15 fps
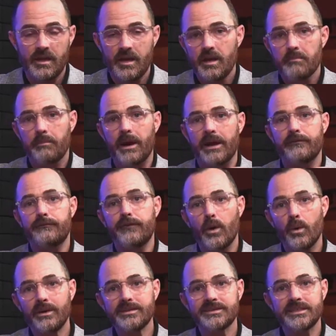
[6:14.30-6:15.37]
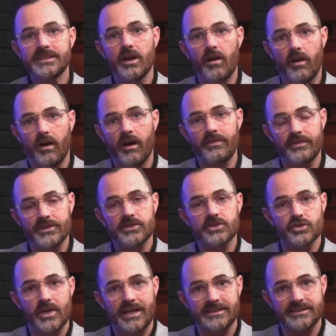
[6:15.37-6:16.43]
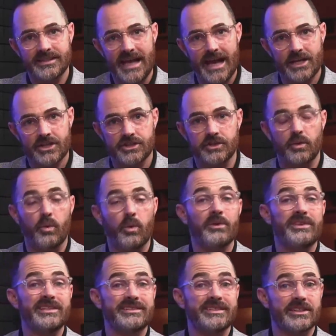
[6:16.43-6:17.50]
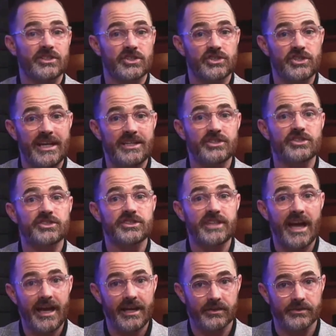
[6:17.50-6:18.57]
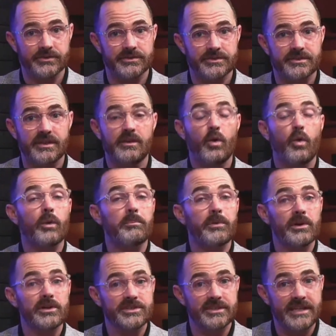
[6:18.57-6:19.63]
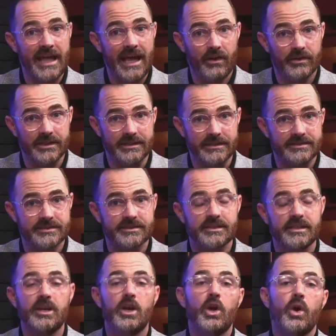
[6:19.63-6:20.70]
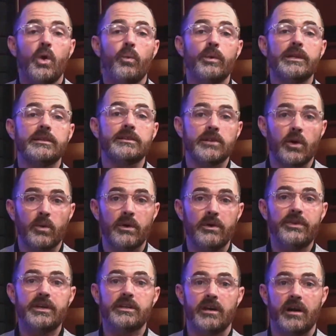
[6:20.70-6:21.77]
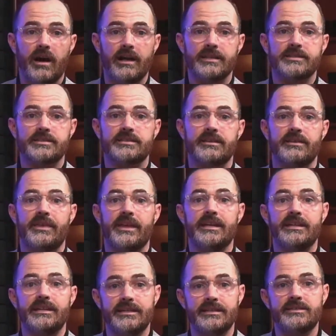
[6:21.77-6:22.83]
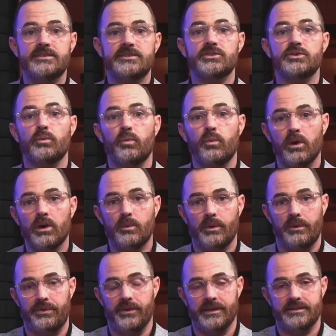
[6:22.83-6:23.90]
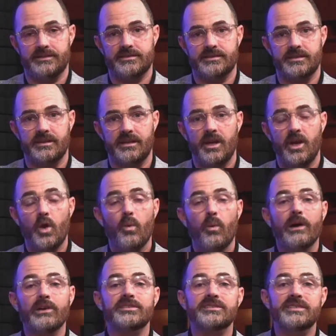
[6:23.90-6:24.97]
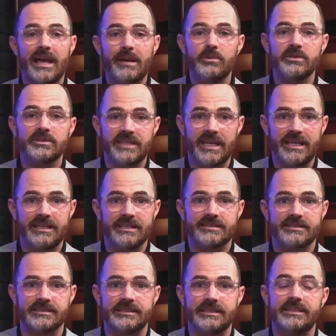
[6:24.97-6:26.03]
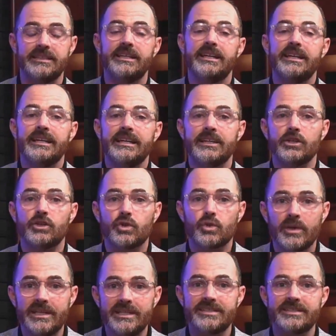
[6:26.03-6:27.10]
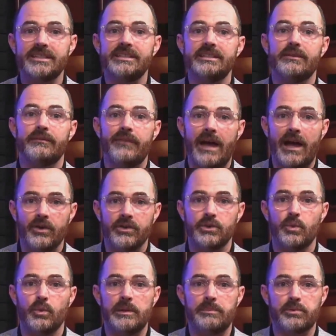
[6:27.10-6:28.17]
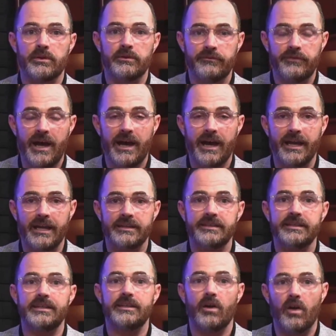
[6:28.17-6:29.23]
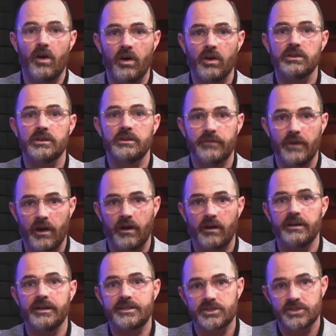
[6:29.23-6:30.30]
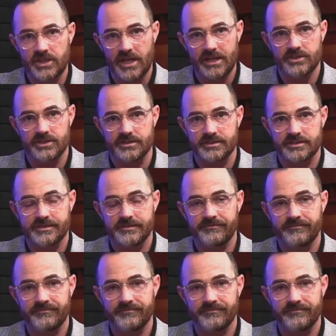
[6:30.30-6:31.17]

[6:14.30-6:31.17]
By focusing on this transaction or these exchange styles or personalities, we lower the cost that it is to work with us while simultaneously increasing the value we provide in all of our exchanges.